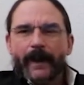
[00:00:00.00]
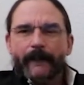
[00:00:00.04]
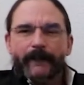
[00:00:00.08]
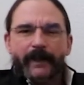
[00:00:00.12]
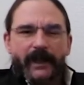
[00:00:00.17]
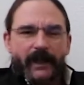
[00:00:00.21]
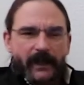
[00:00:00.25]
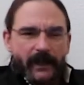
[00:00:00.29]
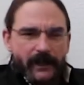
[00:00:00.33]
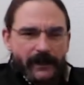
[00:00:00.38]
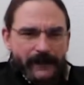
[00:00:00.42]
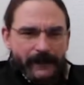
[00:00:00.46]

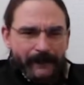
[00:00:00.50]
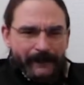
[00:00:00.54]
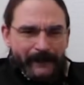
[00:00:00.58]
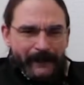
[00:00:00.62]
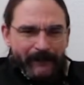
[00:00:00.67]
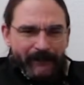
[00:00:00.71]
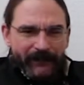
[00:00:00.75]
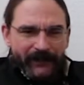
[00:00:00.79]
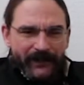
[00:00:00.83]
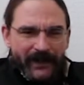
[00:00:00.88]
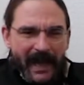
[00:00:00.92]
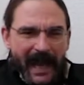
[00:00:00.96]
Because
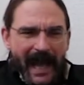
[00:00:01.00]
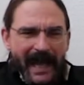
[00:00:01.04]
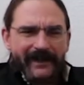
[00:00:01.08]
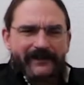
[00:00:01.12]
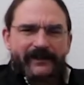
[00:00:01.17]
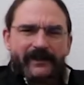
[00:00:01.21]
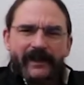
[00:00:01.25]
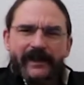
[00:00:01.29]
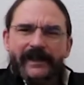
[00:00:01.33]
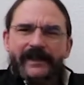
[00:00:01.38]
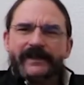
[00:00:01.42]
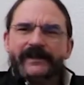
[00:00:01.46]

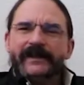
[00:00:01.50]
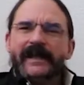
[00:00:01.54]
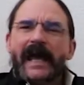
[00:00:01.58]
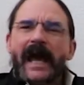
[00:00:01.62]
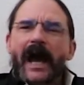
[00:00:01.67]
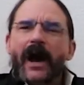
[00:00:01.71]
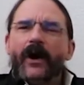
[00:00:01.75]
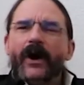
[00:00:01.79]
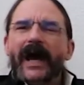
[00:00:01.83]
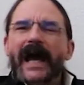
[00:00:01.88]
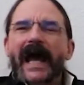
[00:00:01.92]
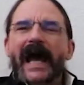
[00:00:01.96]
NASA is
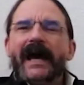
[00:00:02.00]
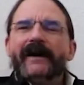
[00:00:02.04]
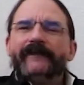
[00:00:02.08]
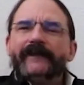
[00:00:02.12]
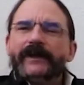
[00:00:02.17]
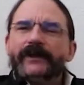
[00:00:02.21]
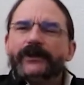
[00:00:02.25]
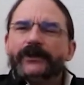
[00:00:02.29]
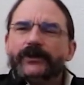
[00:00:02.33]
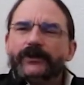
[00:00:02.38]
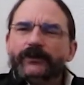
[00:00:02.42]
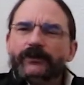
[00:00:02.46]
now
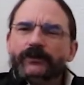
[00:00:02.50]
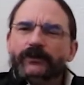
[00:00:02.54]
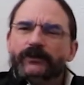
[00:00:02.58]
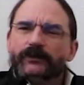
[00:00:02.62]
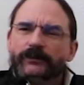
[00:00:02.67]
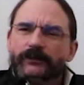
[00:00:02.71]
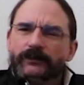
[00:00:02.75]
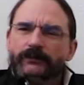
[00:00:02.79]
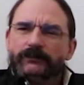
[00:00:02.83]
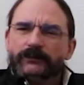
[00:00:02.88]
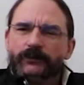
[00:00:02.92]
having to